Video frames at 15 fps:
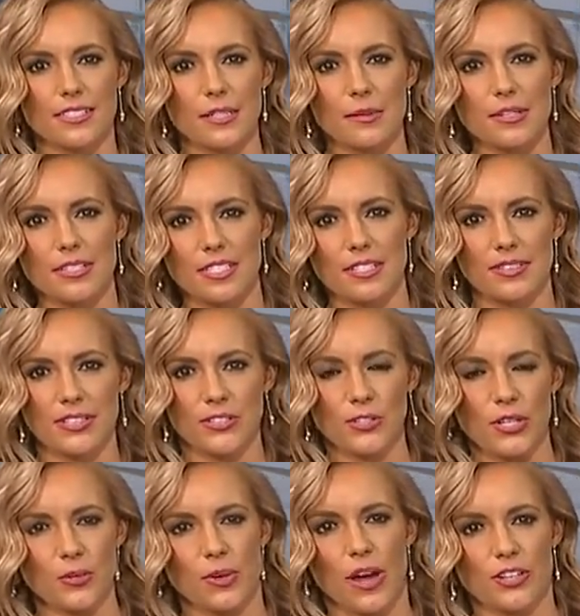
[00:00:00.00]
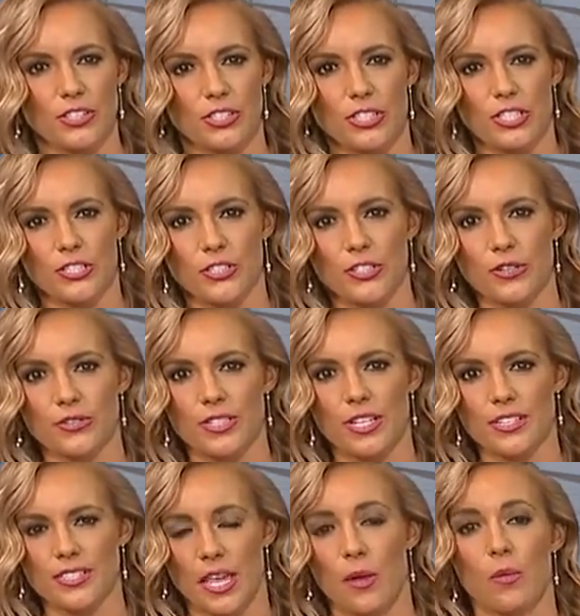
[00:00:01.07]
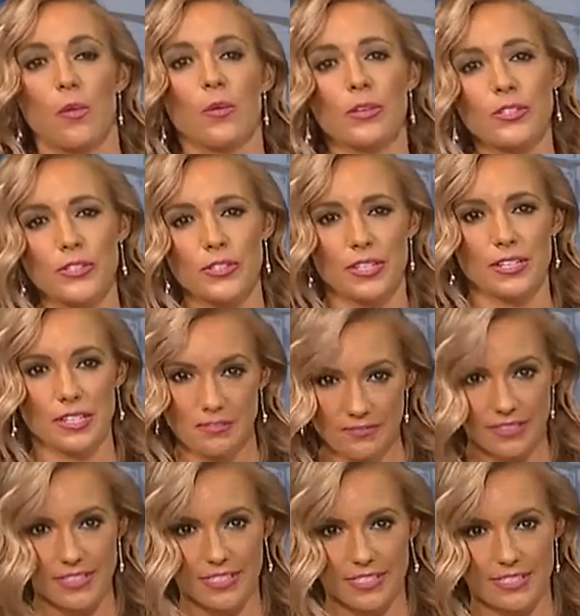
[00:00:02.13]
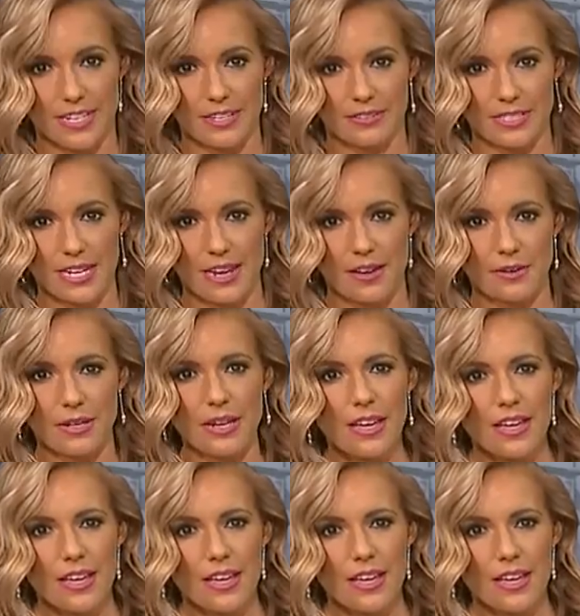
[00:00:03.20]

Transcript: WRTV's Trey Washington shows us how Orangetheory Fitness downtown